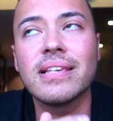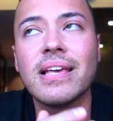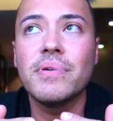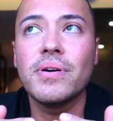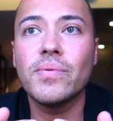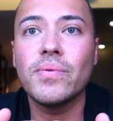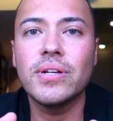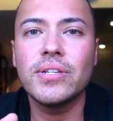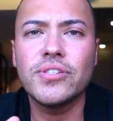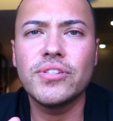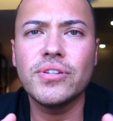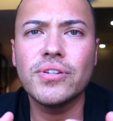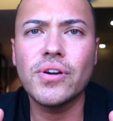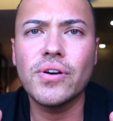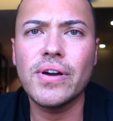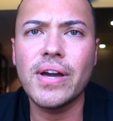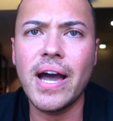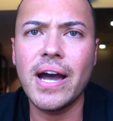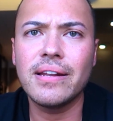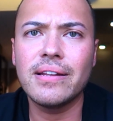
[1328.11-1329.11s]
But once you
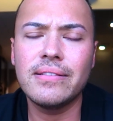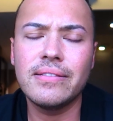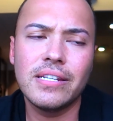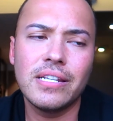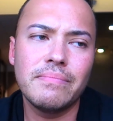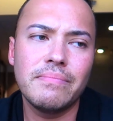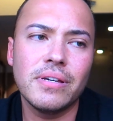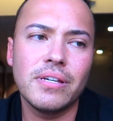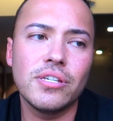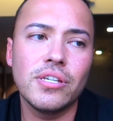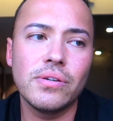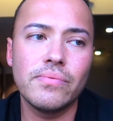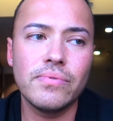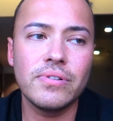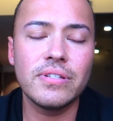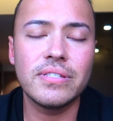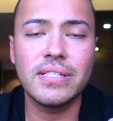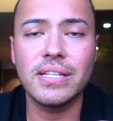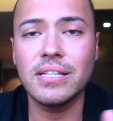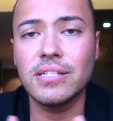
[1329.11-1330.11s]
go out a little bit, you will
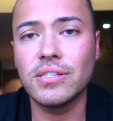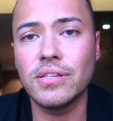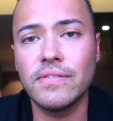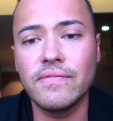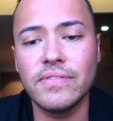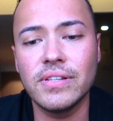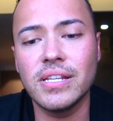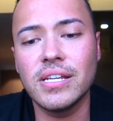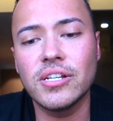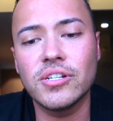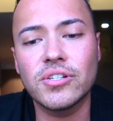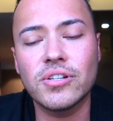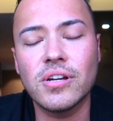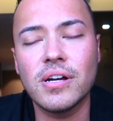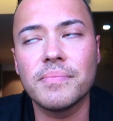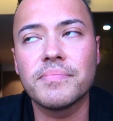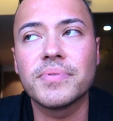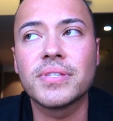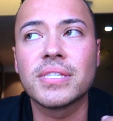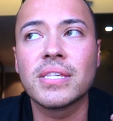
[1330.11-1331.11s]
see souvenir
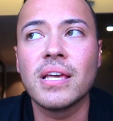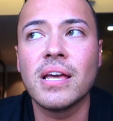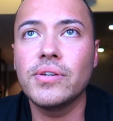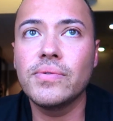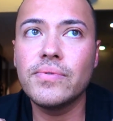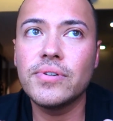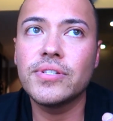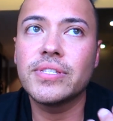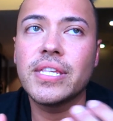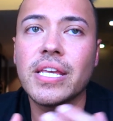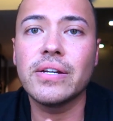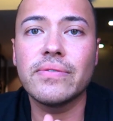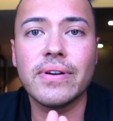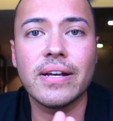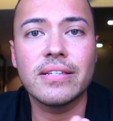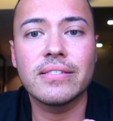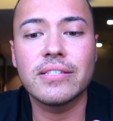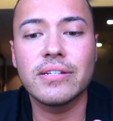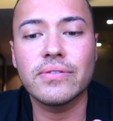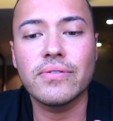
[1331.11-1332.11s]
shops, you will see
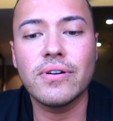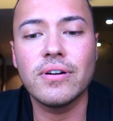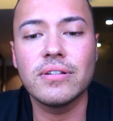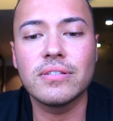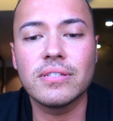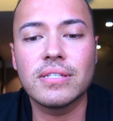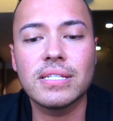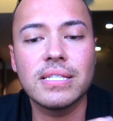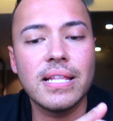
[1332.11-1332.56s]
restaurants.